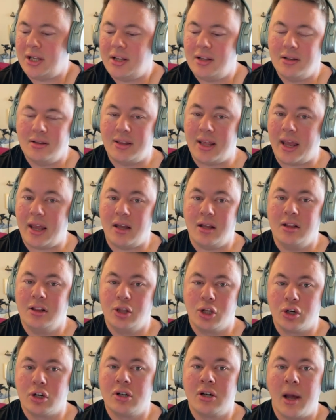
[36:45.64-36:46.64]
they
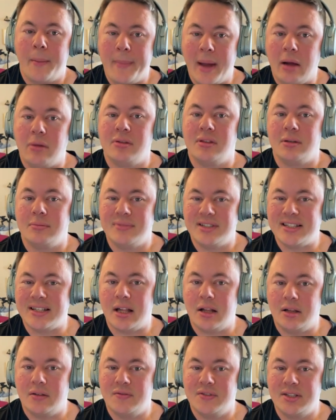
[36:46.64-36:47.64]
learn about
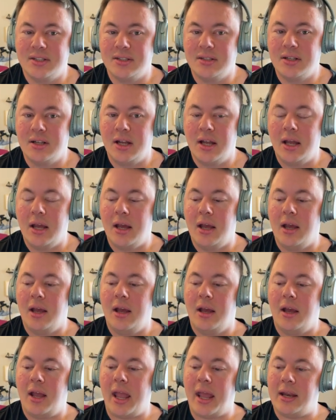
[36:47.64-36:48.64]
themselves.
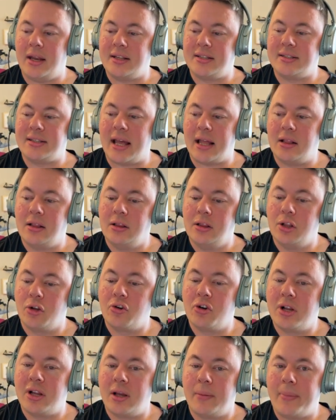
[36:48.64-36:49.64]
And it's that
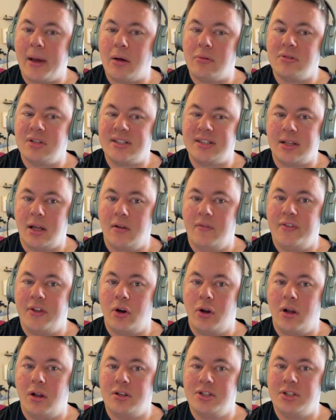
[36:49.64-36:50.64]
learning about self that
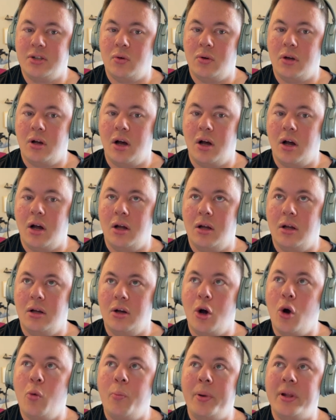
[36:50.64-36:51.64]
also
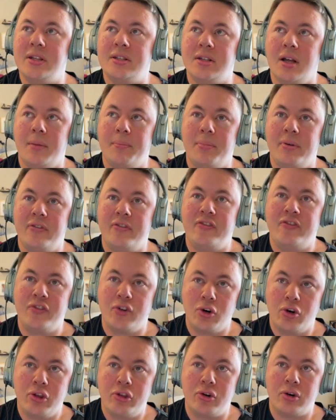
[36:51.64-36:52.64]
opens up
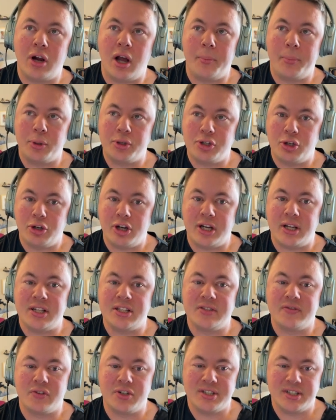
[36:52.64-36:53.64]
further
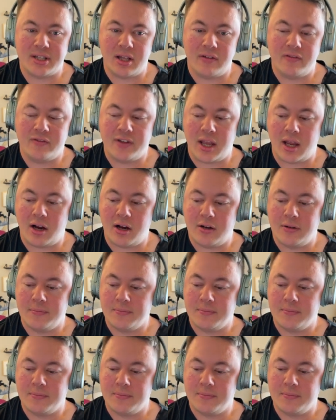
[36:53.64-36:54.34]
opportunities for self-care.